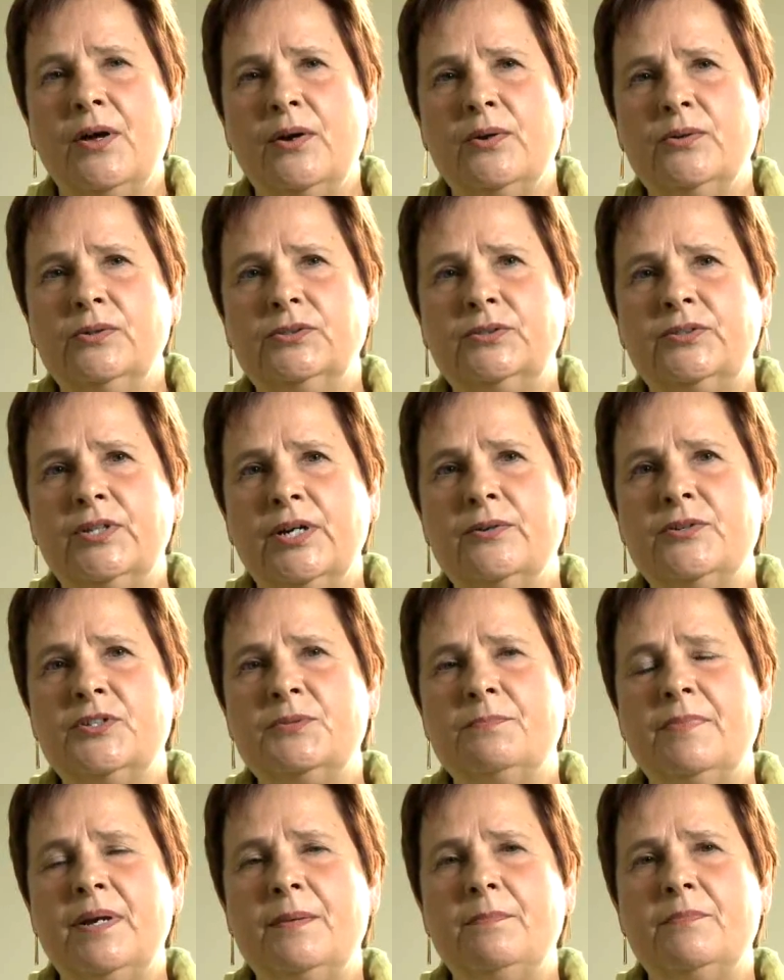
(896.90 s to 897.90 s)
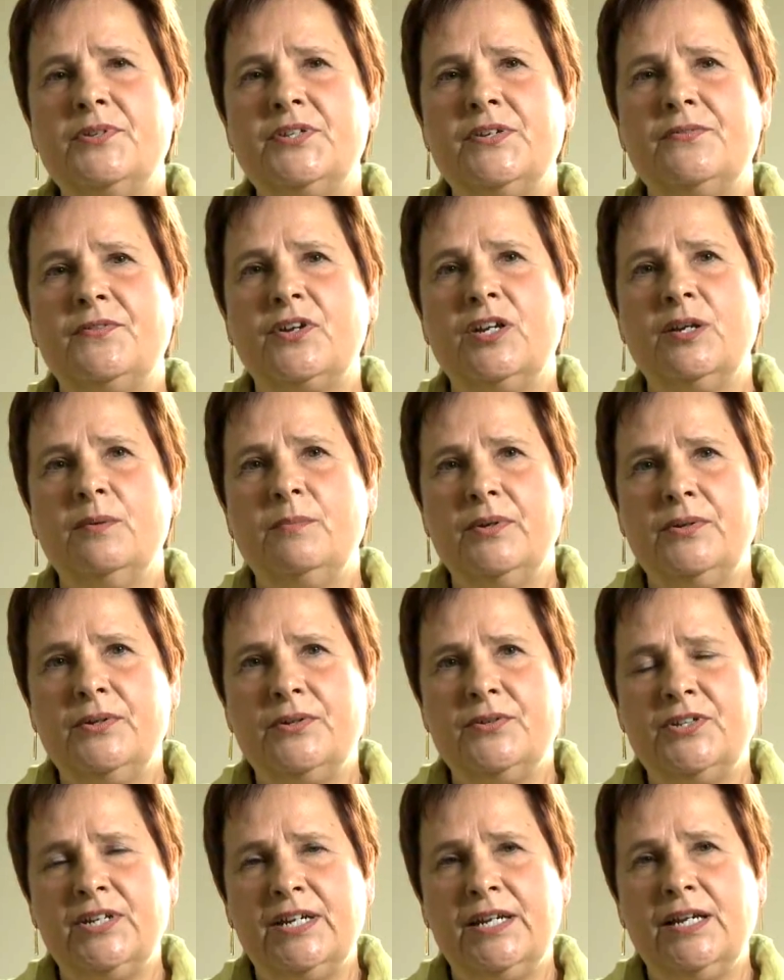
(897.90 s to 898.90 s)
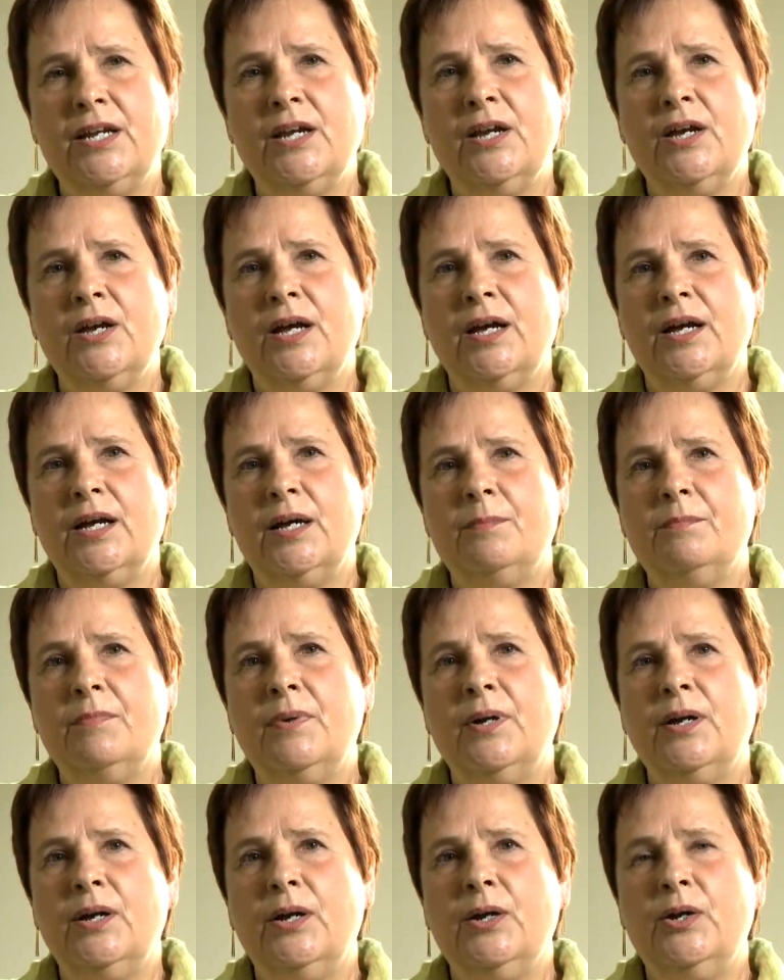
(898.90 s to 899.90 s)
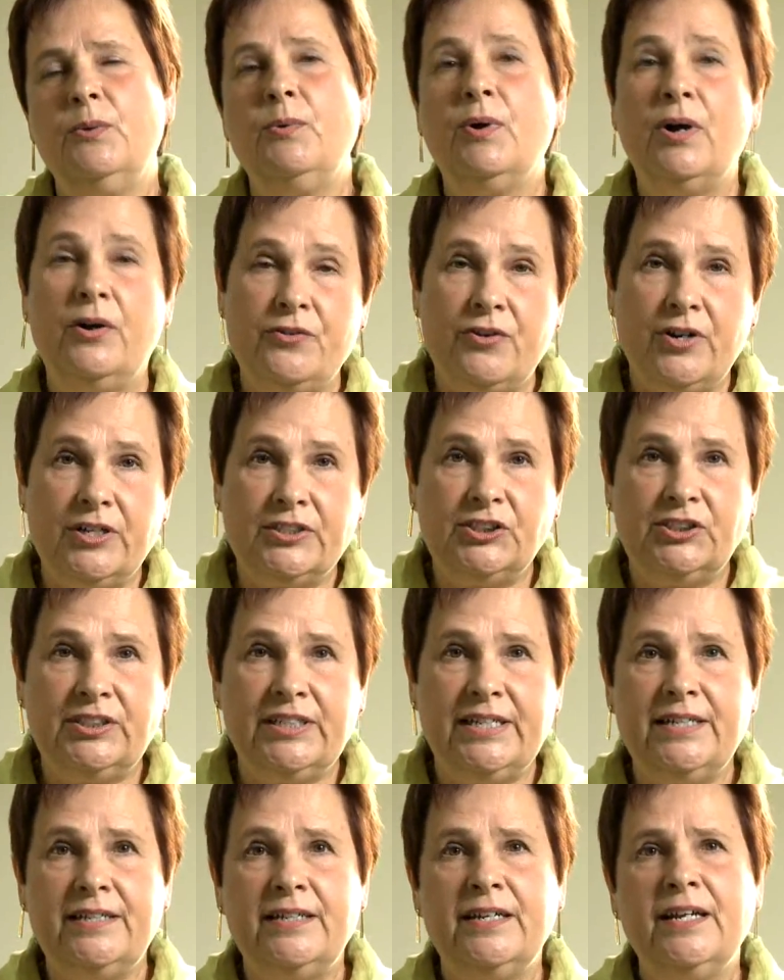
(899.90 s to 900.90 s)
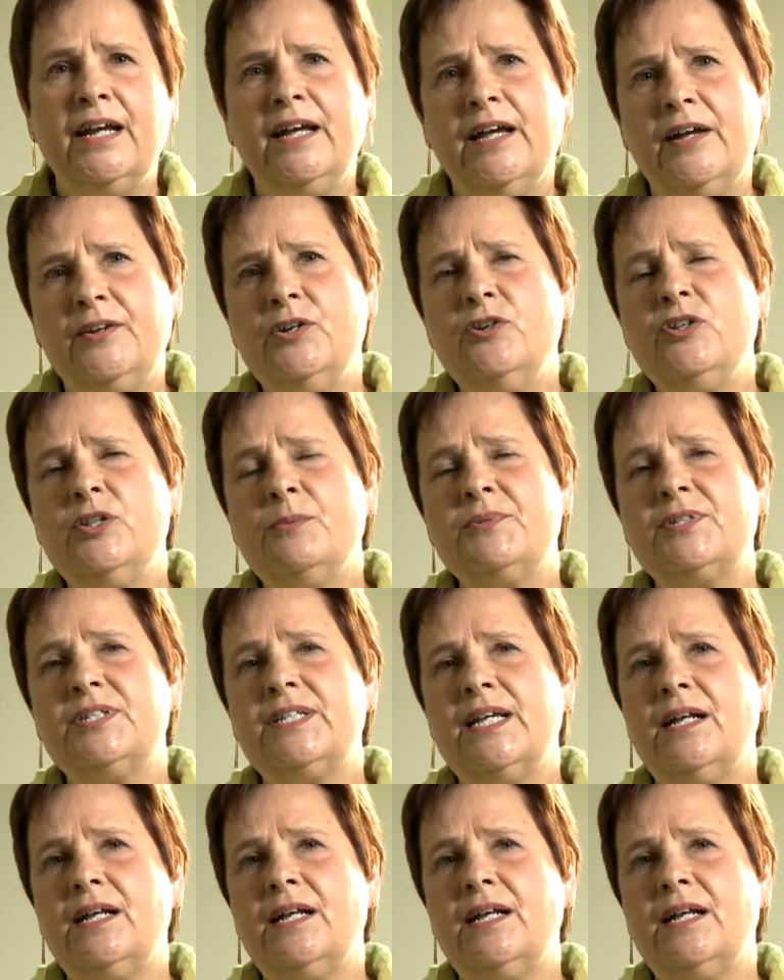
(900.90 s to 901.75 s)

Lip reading: those members of the community who are trusted and who